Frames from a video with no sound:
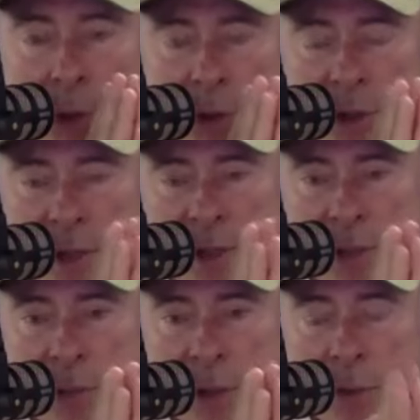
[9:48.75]

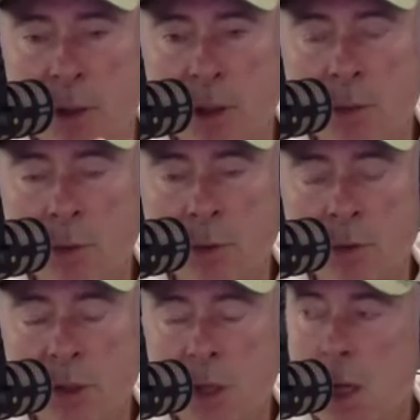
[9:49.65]
contacting me when he
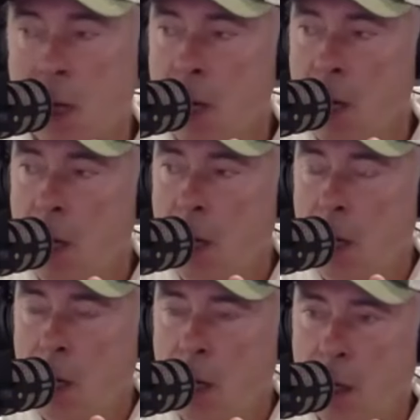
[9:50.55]
was
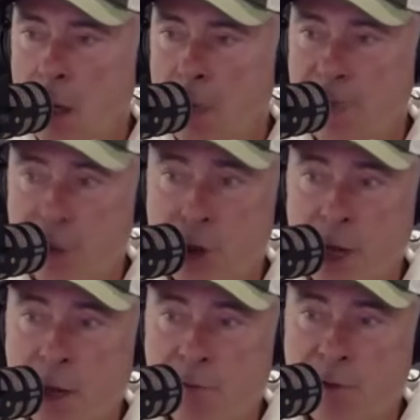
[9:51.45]
fresh
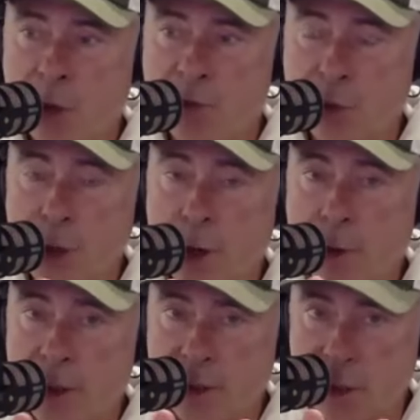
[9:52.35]
out of kind of
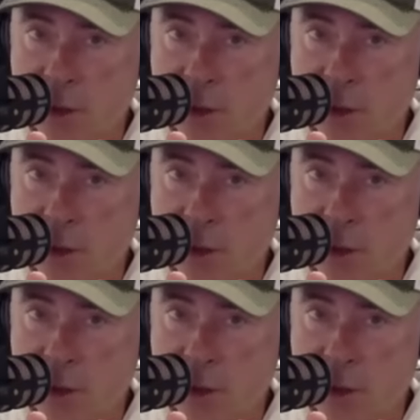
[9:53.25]
Toyota